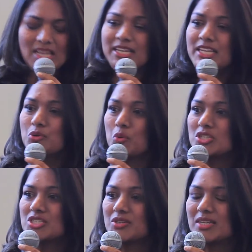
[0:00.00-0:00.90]
hero
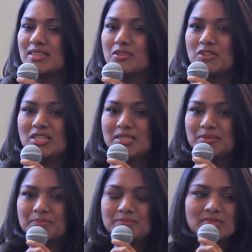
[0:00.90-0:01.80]
wants to kill the villain,
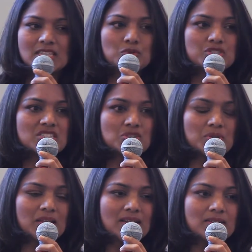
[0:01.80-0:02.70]
he would just
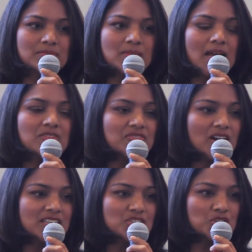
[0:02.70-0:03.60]
go there, I'll
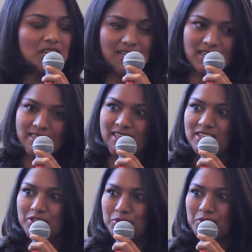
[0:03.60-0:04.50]
find you and I'll kill
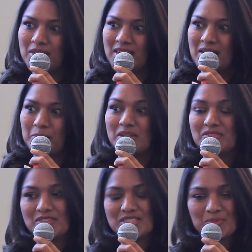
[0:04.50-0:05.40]
you. But
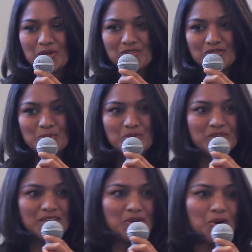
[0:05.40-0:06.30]
if it's a Bollywood
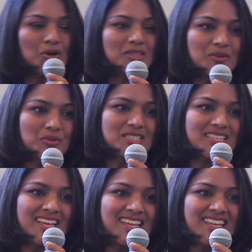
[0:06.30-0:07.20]
movie, all they would
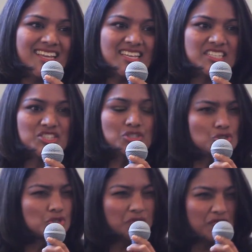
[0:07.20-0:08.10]
say is,
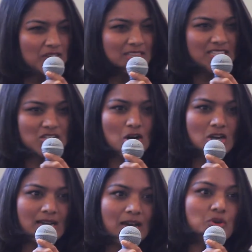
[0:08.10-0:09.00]
you filthy
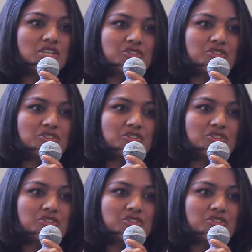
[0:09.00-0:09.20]
dog, I want